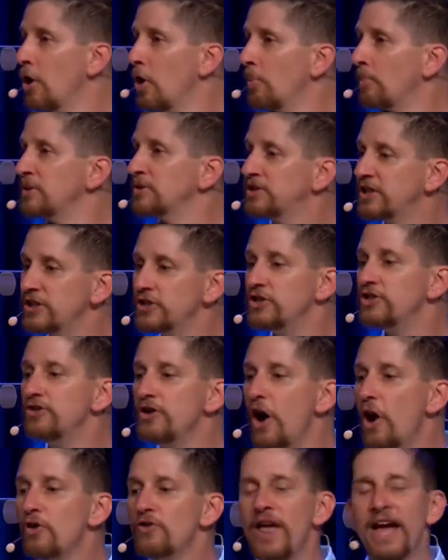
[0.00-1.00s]
But did you
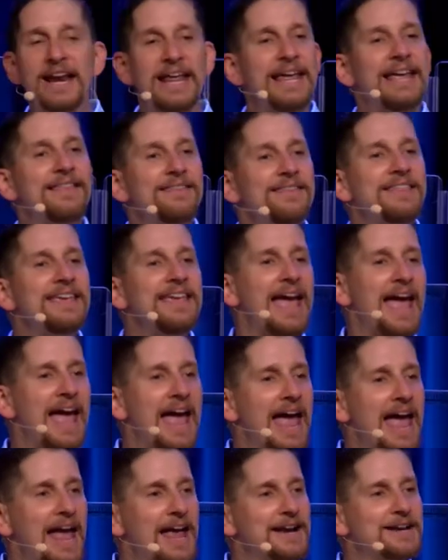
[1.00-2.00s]
know that in the
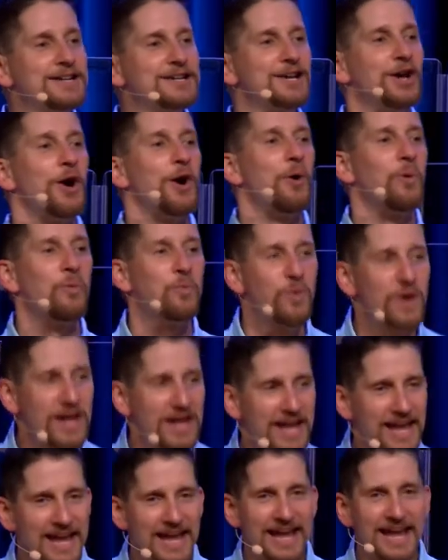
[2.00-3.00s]
end,
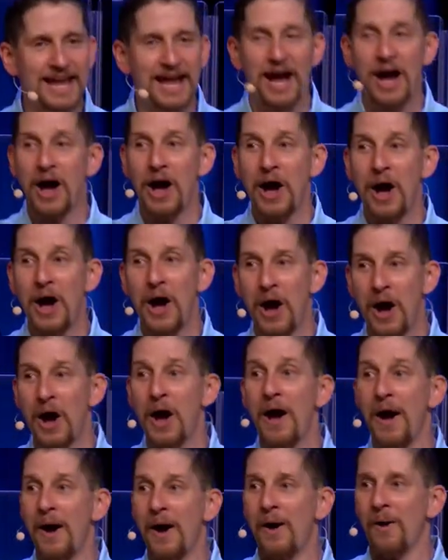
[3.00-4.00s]
we
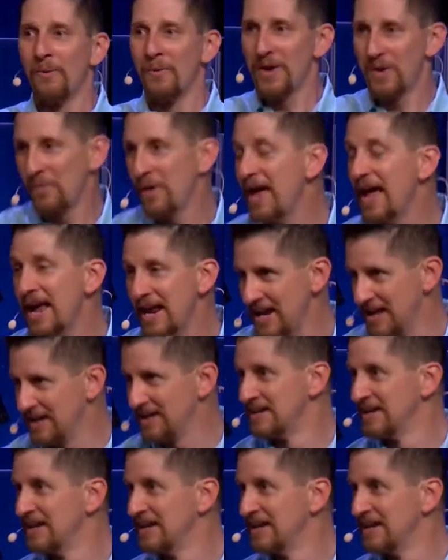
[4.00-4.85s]
we win.